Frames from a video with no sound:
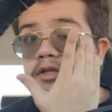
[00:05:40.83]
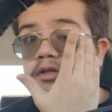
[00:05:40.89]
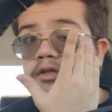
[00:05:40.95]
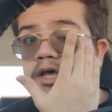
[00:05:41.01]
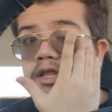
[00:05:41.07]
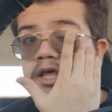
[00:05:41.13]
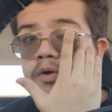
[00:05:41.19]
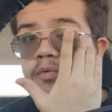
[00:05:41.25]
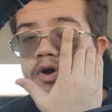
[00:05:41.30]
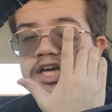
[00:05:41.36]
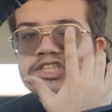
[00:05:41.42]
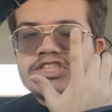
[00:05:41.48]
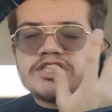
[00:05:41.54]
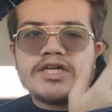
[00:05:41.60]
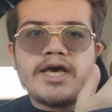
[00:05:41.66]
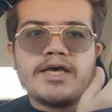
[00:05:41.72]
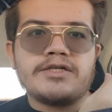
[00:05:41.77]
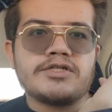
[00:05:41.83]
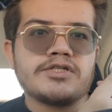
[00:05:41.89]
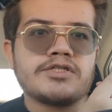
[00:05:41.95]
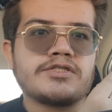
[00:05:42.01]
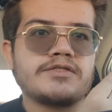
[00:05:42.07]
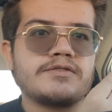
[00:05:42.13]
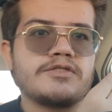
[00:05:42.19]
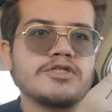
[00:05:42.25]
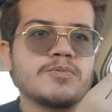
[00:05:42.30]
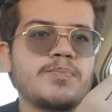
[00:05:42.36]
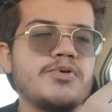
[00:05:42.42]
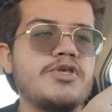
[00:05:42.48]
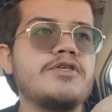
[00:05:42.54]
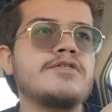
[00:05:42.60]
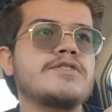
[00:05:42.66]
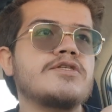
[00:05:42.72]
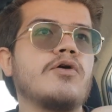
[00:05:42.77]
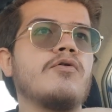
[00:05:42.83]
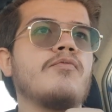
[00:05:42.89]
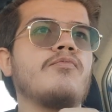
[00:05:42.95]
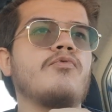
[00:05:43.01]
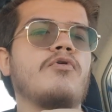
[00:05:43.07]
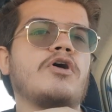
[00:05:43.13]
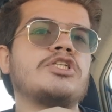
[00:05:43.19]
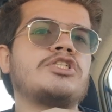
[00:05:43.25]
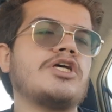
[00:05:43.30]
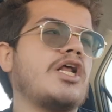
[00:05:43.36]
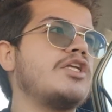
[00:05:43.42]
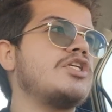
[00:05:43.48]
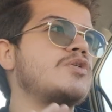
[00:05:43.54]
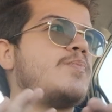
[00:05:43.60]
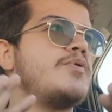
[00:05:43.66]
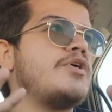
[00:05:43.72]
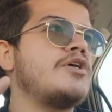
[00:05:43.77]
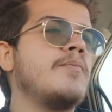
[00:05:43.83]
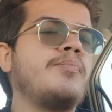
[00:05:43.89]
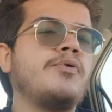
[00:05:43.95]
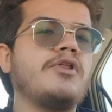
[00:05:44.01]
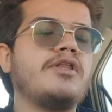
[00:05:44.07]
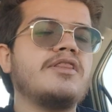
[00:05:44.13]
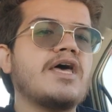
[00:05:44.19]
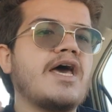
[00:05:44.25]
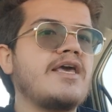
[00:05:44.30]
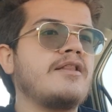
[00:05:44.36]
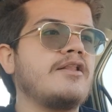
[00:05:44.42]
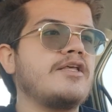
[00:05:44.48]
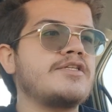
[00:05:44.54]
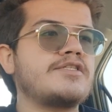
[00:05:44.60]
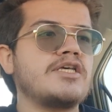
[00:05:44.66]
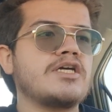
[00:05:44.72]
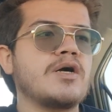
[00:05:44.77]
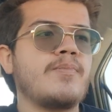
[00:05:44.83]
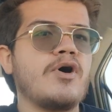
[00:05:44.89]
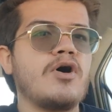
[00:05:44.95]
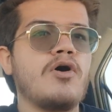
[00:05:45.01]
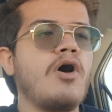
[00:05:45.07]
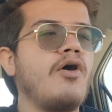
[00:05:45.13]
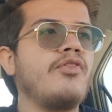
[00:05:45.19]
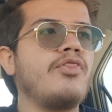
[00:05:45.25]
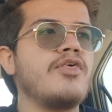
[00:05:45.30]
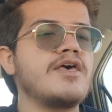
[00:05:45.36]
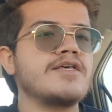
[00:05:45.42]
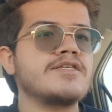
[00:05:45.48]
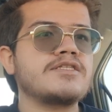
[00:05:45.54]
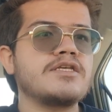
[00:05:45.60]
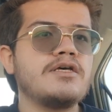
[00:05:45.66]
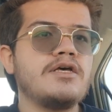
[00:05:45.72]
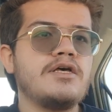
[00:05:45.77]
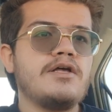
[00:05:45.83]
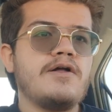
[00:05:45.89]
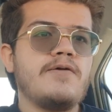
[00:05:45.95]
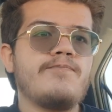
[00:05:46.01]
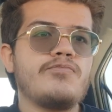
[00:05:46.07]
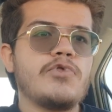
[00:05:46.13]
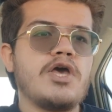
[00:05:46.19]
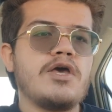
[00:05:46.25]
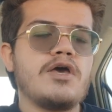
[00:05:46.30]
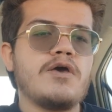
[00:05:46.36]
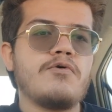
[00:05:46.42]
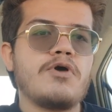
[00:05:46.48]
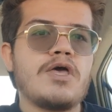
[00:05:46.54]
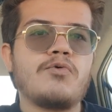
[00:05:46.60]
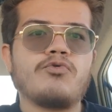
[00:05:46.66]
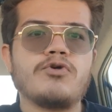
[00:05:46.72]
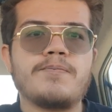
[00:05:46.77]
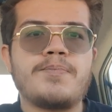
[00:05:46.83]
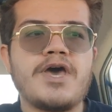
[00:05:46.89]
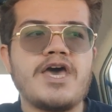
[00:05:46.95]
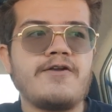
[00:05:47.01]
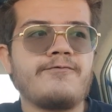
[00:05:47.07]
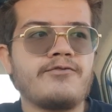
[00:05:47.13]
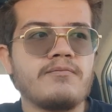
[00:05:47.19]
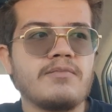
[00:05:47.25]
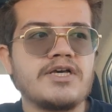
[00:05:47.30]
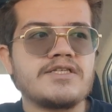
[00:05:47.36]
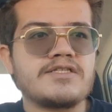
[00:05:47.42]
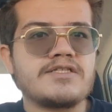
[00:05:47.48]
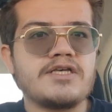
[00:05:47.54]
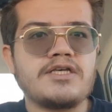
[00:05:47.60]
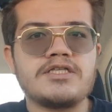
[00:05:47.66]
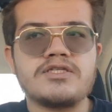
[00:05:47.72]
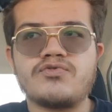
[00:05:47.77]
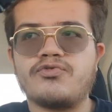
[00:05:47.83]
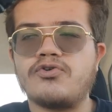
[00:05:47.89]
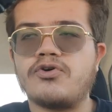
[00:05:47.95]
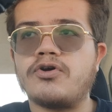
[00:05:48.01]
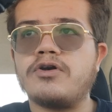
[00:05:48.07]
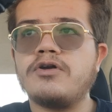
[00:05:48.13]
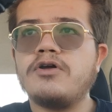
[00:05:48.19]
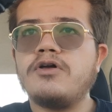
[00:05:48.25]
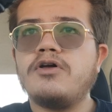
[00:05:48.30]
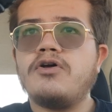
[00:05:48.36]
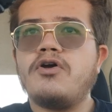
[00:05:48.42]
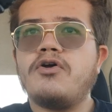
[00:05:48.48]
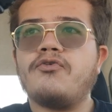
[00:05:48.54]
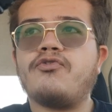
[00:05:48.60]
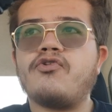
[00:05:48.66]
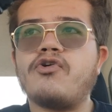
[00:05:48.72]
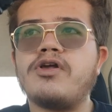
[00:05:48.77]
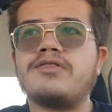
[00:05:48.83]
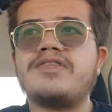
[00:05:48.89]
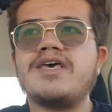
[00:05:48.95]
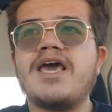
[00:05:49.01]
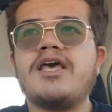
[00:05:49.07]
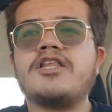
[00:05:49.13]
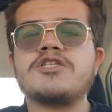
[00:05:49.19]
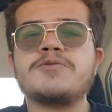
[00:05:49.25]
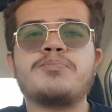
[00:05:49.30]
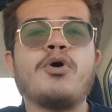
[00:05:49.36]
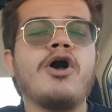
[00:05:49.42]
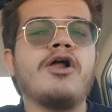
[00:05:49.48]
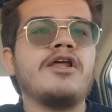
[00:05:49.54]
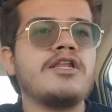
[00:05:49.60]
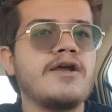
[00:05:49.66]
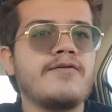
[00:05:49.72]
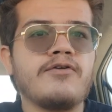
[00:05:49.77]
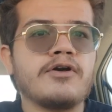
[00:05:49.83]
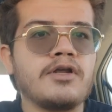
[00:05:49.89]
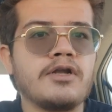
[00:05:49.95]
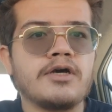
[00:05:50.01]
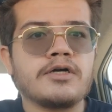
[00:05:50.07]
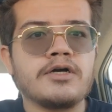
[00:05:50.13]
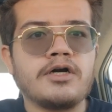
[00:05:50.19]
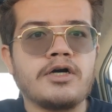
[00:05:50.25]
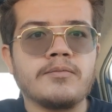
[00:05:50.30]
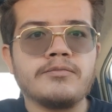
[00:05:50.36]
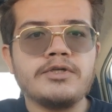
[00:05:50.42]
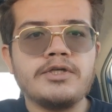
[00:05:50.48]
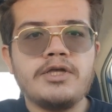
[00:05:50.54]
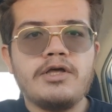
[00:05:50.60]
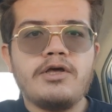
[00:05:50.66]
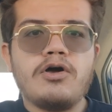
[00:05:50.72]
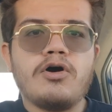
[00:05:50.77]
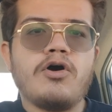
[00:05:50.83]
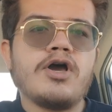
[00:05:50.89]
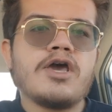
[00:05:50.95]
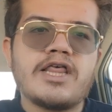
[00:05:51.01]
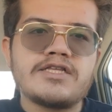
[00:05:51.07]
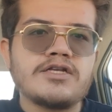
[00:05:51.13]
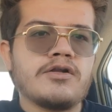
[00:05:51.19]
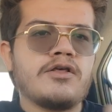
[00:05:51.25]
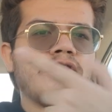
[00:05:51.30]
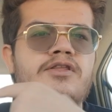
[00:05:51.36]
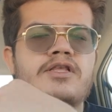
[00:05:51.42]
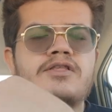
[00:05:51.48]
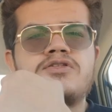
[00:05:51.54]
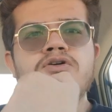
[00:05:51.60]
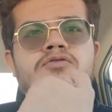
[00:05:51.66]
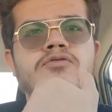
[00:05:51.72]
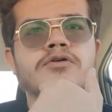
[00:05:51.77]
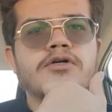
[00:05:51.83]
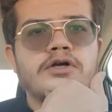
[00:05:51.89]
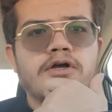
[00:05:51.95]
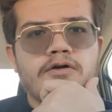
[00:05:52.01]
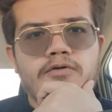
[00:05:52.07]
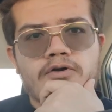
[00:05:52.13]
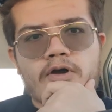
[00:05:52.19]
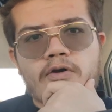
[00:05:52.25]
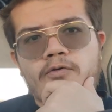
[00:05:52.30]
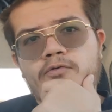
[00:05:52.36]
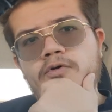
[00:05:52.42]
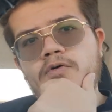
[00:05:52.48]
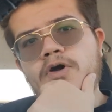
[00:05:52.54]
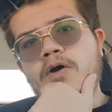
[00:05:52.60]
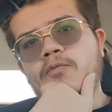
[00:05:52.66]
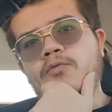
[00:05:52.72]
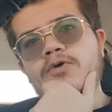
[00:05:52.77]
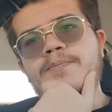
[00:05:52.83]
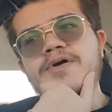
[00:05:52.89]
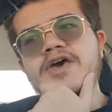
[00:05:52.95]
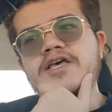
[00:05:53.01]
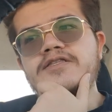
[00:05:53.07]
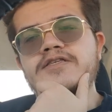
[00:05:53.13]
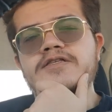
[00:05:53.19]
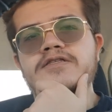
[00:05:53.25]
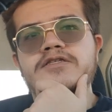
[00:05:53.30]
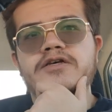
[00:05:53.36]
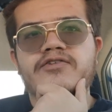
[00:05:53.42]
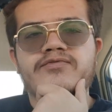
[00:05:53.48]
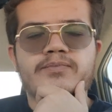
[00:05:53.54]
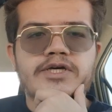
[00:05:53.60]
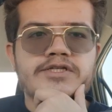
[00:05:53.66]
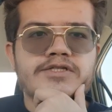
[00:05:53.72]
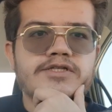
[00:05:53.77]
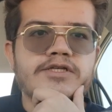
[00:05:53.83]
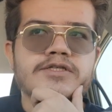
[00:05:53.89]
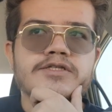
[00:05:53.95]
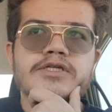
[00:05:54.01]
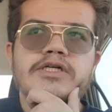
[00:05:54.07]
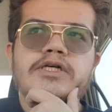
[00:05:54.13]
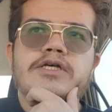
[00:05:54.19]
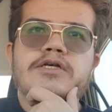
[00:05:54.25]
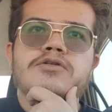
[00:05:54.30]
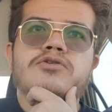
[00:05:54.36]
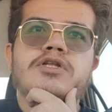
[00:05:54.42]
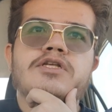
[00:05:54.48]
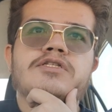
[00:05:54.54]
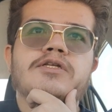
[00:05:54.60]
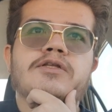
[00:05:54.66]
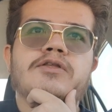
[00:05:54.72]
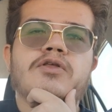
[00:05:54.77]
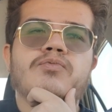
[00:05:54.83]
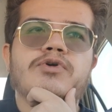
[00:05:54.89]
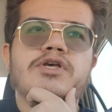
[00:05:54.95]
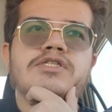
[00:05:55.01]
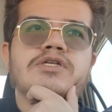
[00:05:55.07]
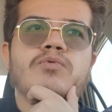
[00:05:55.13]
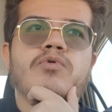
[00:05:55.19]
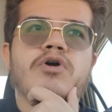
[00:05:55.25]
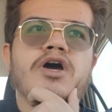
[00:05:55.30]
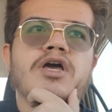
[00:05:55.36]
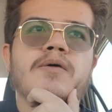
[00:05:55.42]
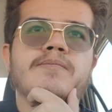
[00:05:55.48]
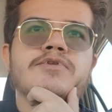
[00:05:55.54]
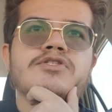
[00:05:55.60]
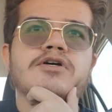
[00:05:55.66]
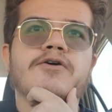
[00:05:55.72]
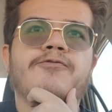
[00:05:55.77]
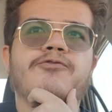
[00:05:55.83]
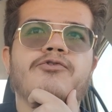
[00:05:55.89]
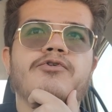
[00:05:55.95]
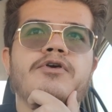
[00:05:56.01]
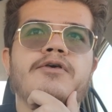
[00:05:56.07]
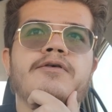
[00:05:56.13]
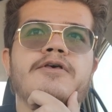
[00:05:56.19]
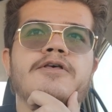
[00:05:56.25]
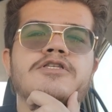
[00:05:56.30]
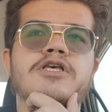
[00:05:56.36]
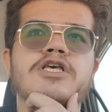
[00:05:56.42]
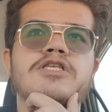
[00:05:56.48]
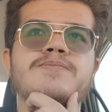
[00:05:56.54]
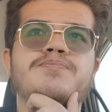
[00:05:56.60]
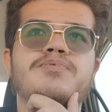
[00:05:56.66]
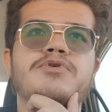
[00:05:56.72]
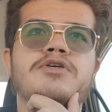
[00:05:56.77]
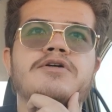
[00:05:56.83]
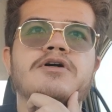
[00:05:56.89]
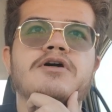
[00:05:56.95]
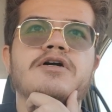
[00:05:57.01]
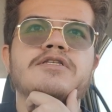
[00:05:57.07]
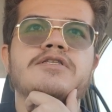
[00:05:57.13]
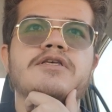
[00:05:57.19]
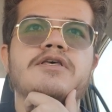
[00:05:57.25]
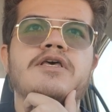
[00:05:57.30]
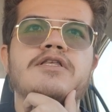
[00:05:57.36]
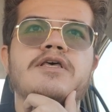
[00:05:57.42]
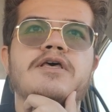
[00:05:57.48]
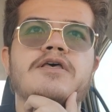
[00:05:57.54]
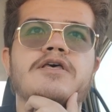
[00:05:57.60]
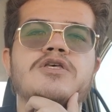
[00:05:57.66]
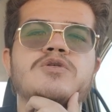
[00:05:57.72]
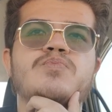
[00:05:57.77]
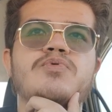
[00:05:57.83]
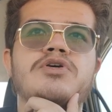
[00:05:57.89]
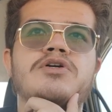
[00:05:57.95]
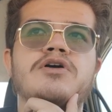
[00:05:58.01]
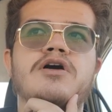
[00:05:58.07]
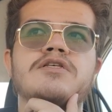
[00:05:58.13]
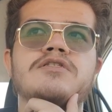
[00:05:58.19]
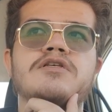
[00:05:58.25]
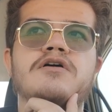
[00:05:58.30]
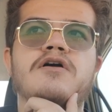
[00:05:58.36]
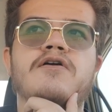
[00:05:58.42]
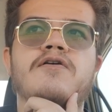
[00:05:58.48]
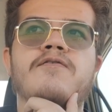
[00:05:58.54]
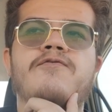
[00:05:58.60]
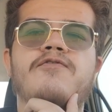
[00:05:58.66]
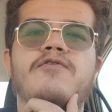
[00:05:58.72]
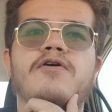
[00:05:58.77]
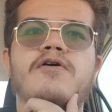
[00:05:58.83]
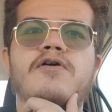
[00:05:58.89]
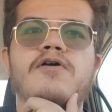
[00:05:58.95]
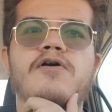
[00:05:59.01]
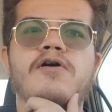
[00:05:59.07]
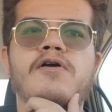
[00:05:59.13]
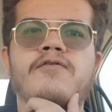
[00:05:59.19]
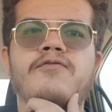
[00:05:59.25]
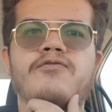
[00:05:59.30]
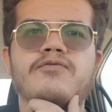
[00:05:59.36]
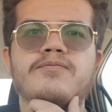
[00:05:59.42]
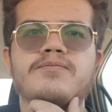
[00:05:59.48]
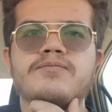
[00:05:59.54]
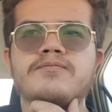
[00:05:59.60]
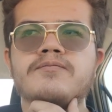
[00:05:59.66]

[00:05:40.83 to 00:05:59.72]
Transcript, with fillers: like, like, why should I just just be so? Why should I just be completely nihilistic about all this, and, and, and repent for my sins for for a day that's probably never gonna come? Oh yeah, that's another thing too. Uh, uh, repentance of my sins. So he said that the reason why I'm suffering is, is because it is because of of